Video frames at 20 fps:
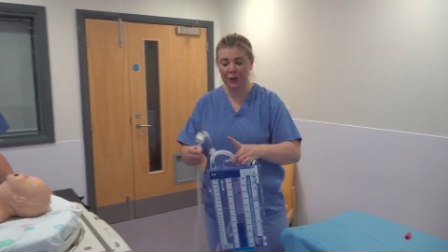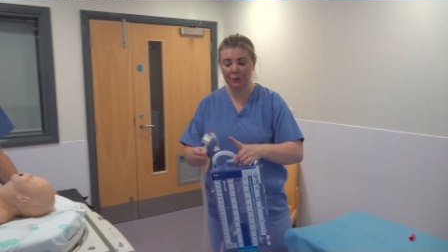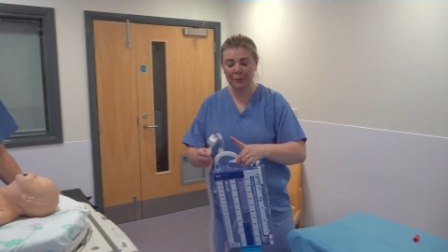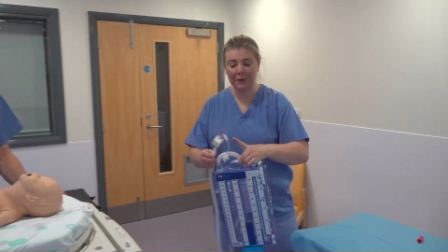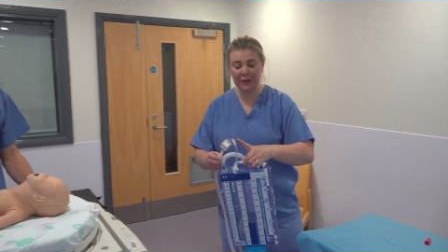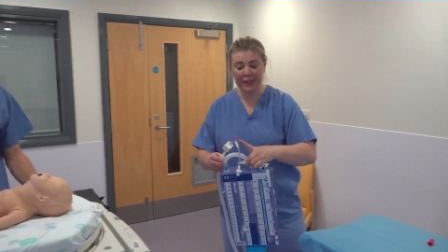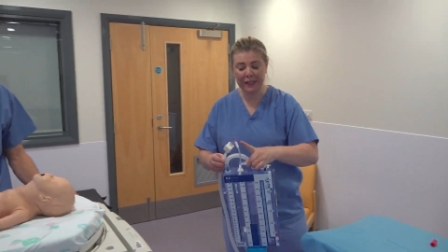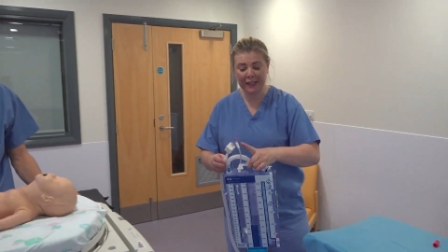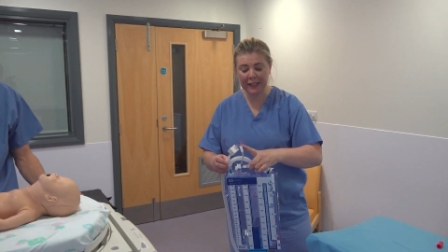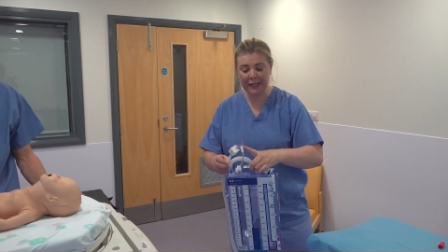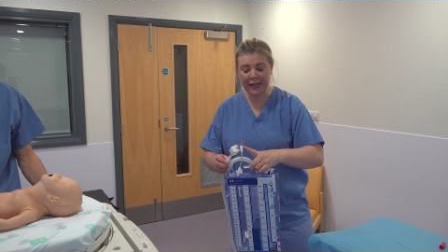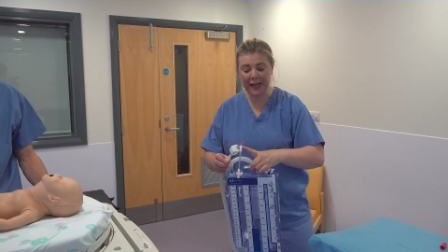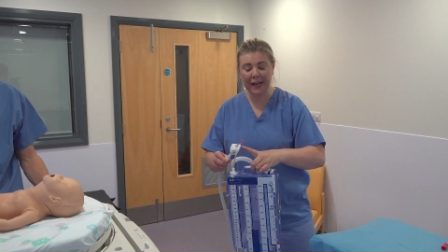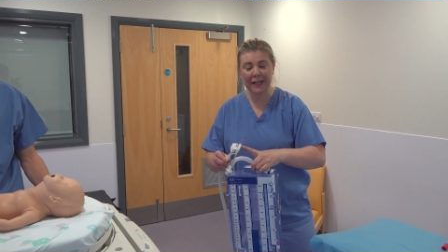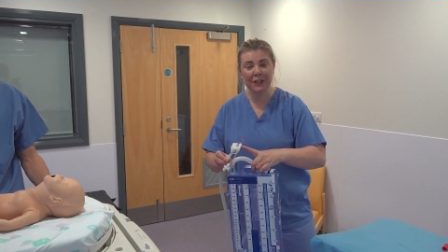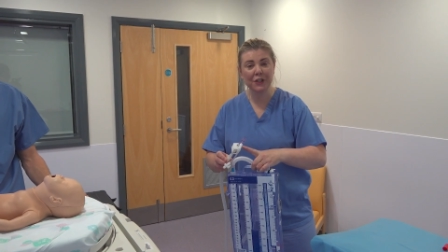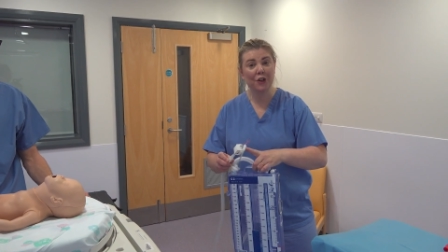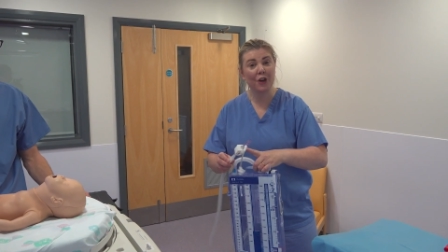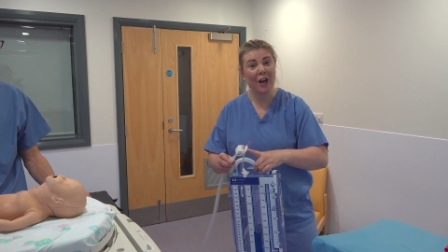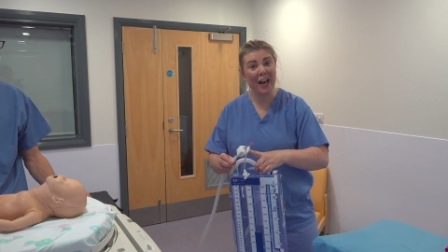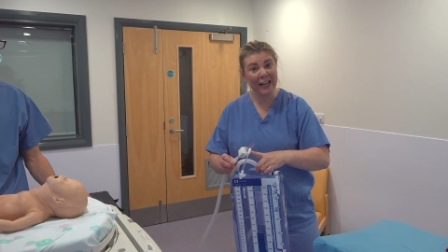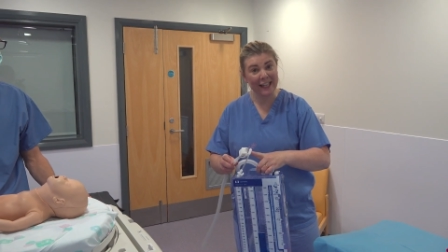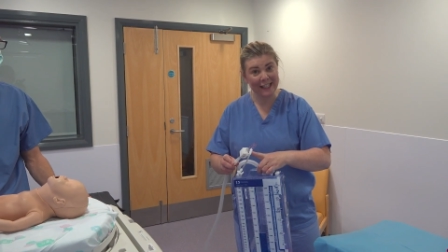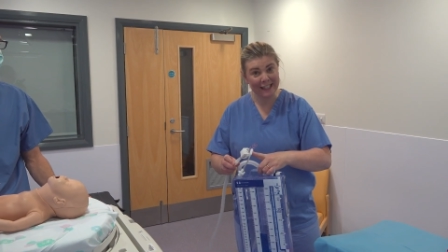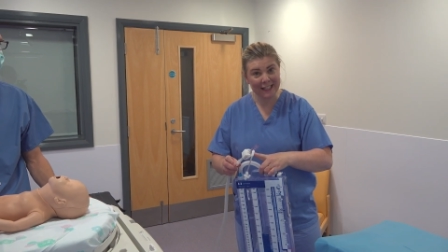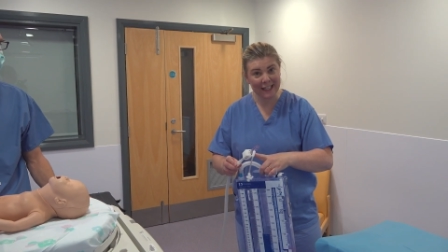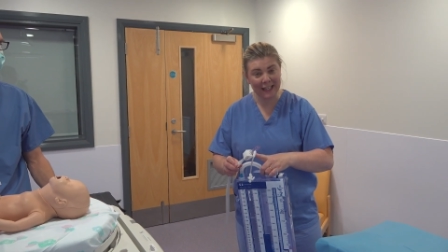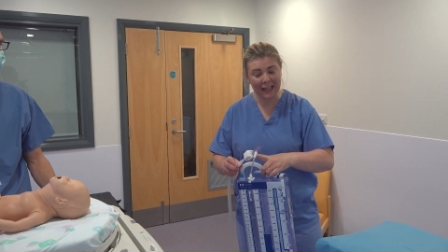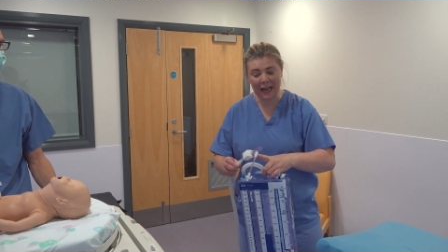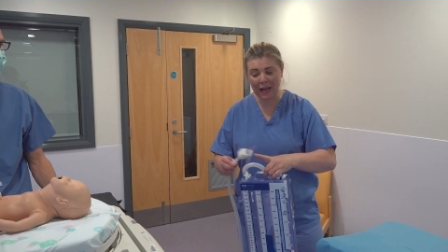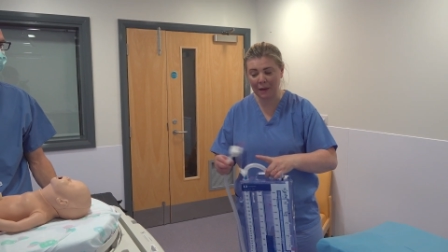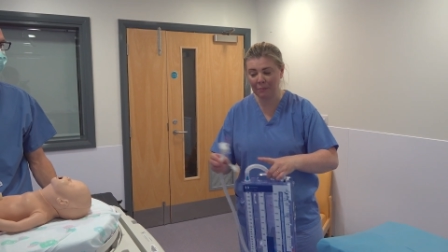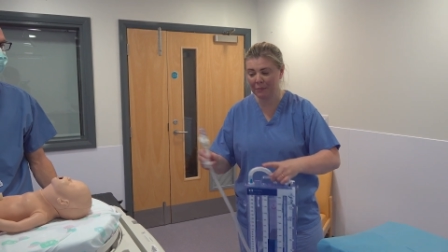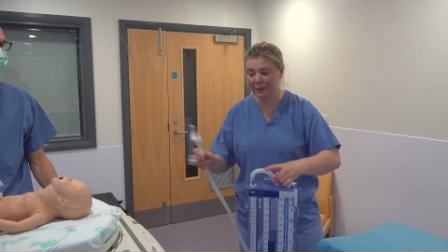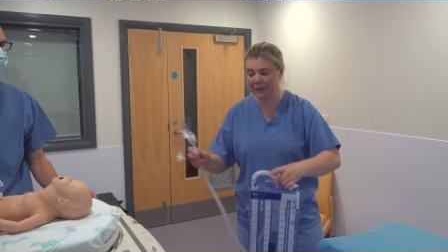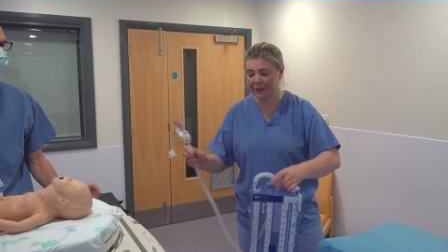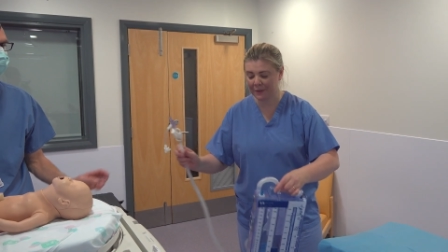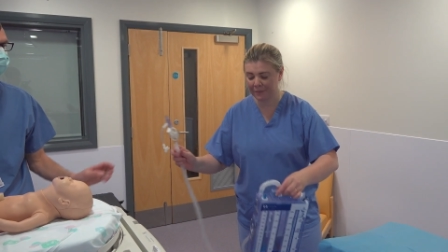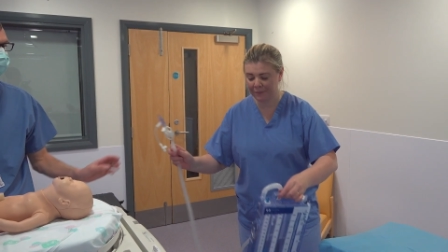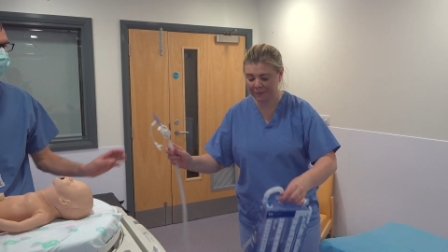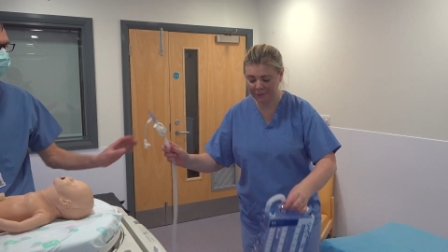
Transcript: with the connector and it's clamped.